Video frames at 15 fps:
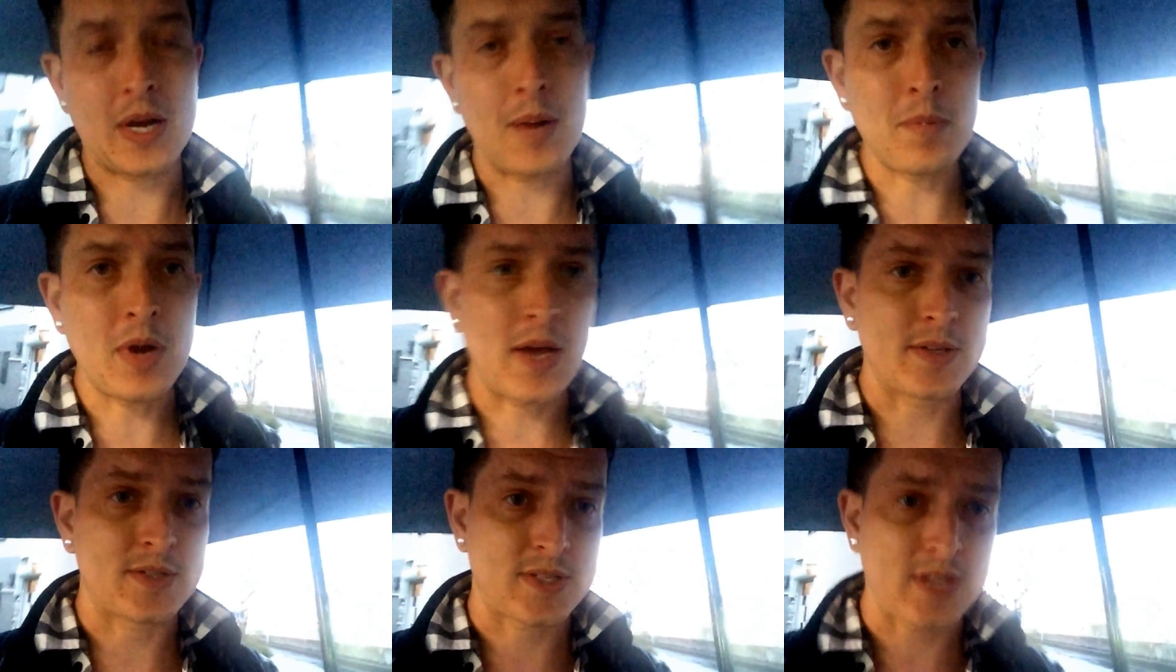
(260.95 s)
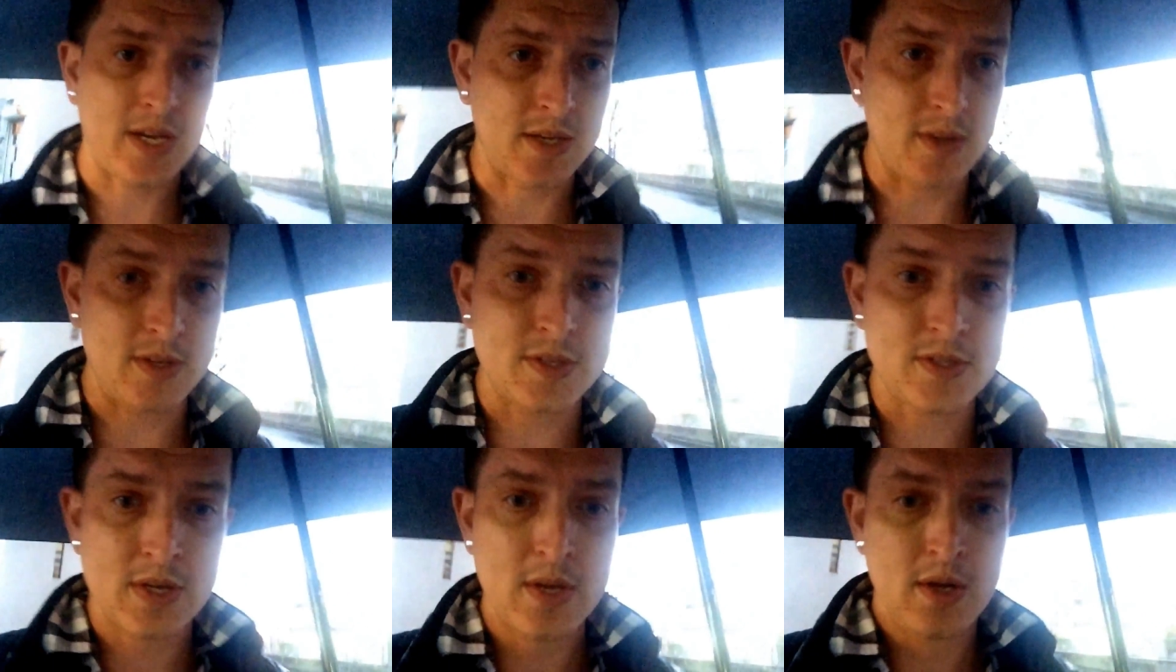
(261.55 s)
I'm not saying
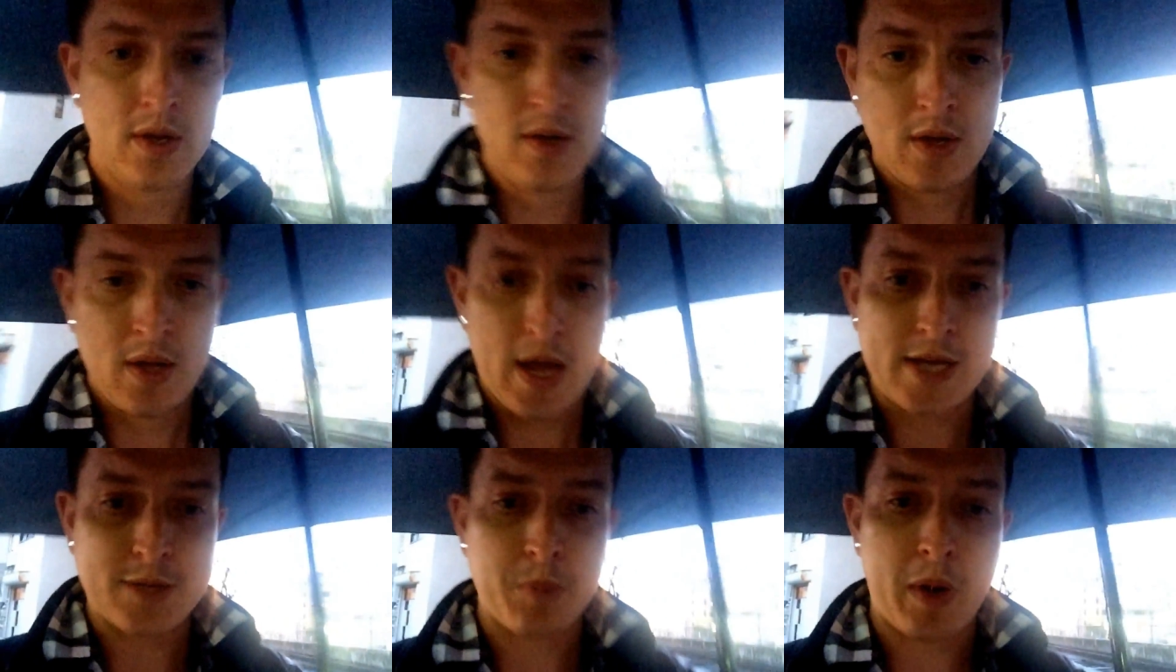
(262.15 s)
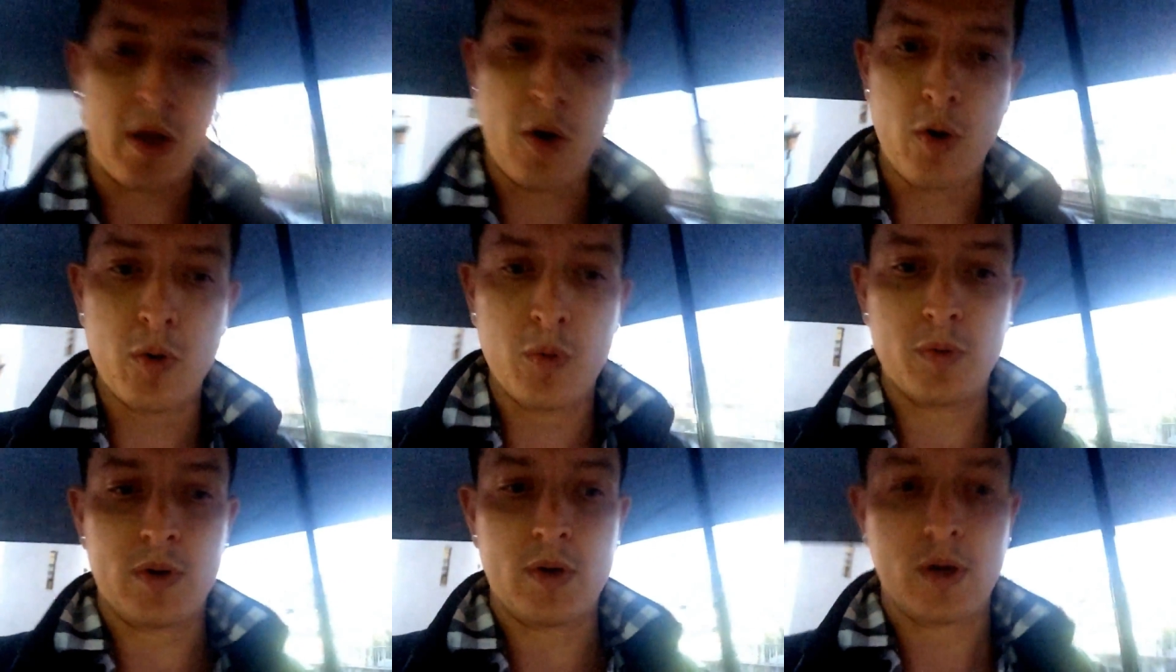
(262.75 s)
this as my
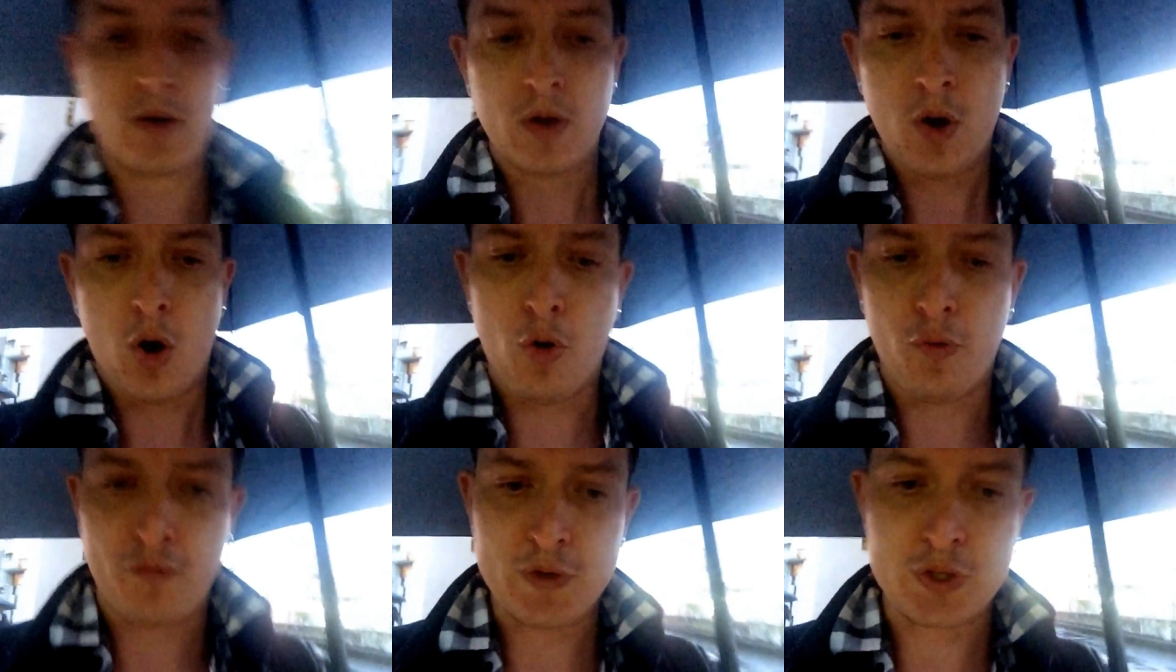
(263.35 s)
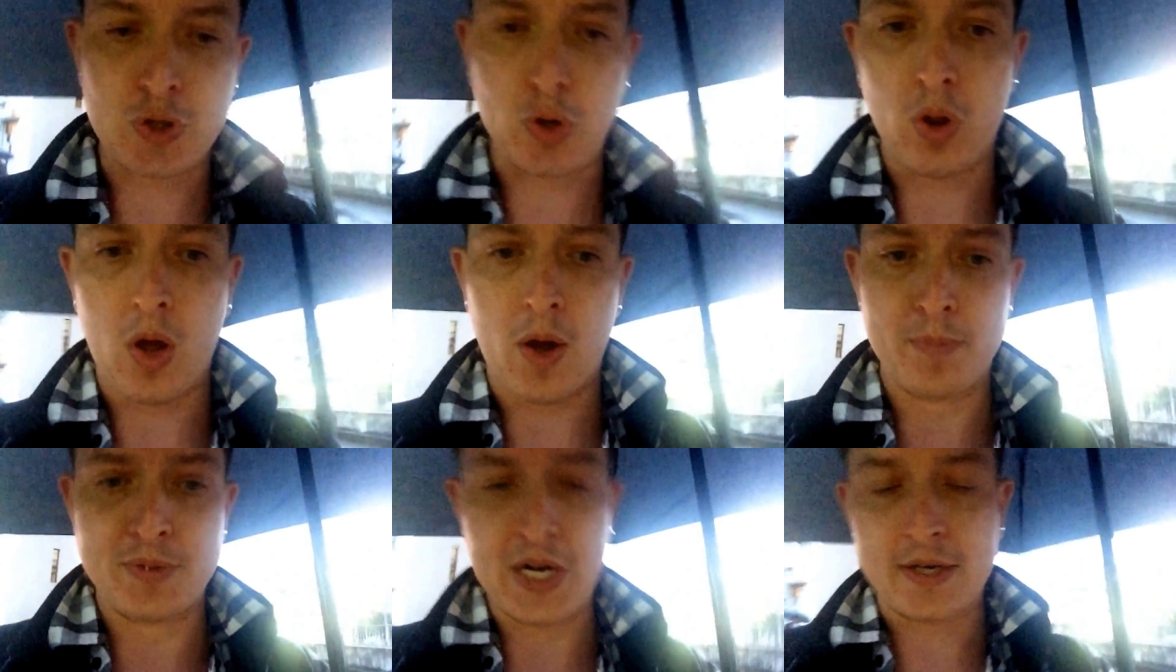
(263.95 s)
own official
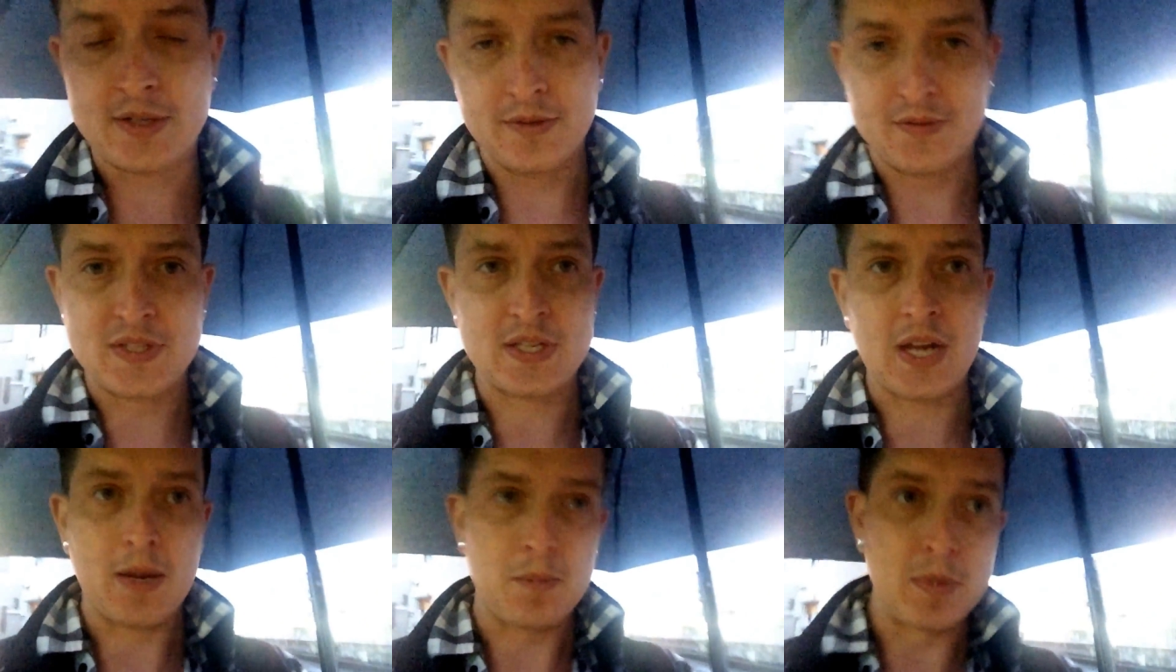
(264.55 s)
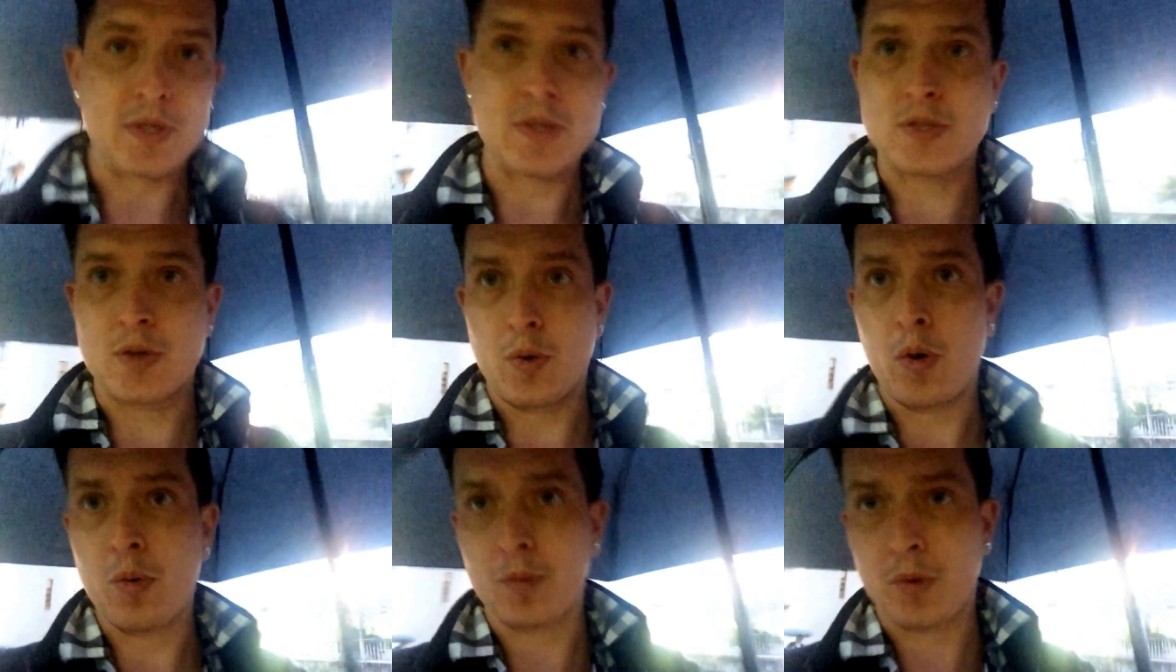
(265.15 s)
objective statement, so
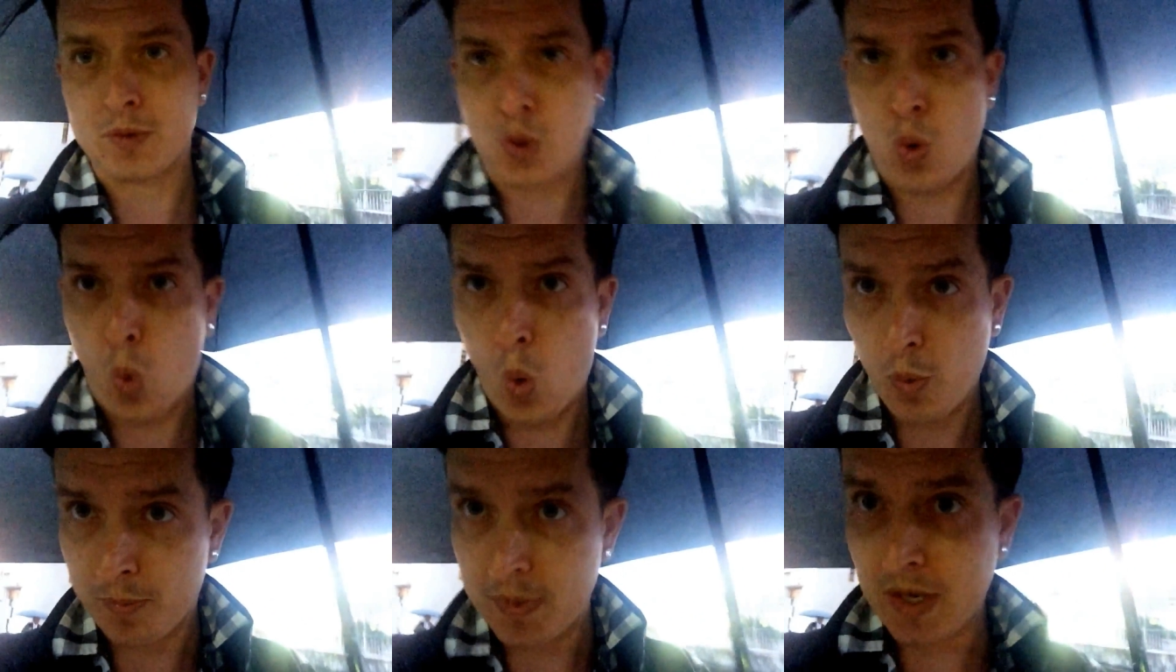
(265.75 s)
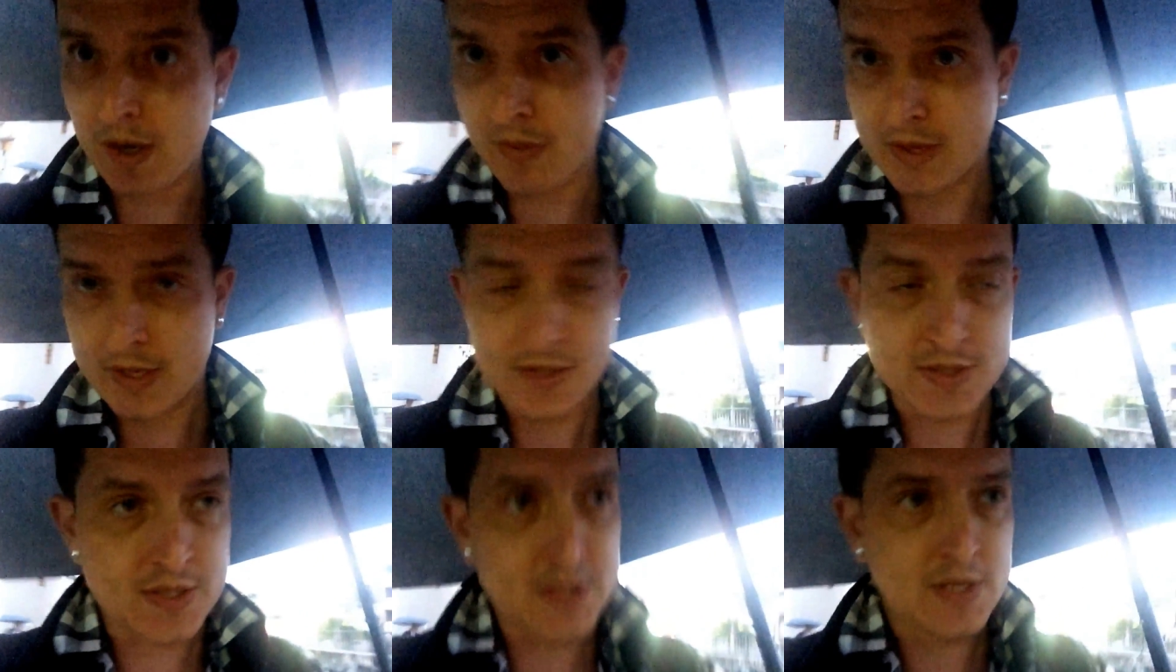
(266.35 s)
don't quote me on
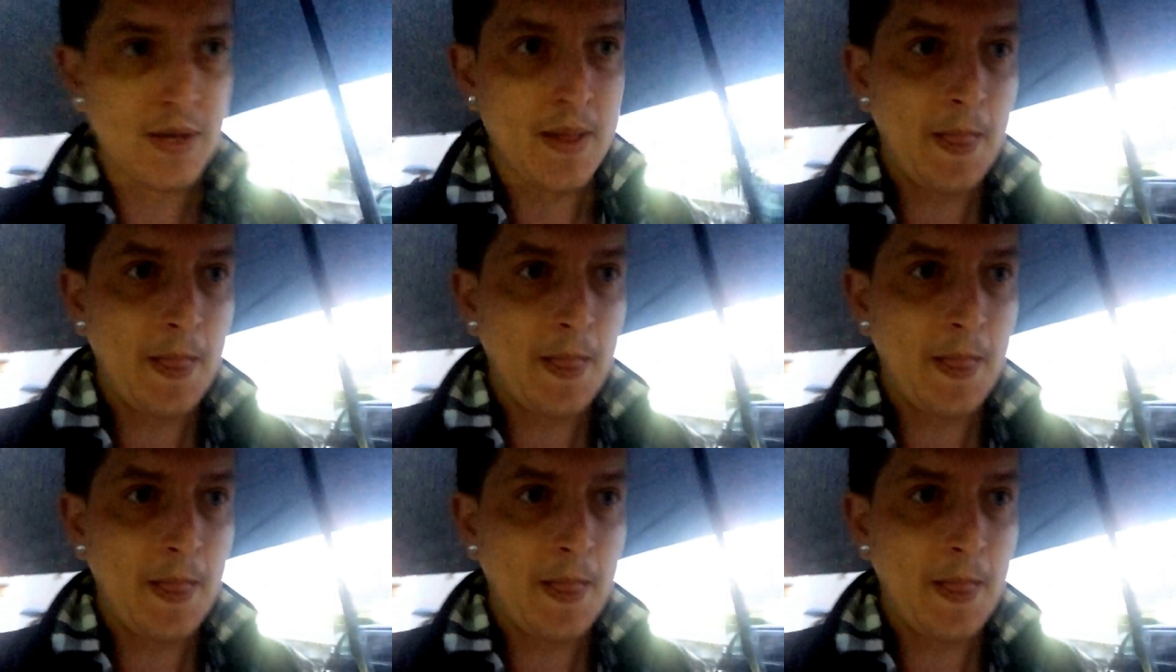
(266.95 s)
this.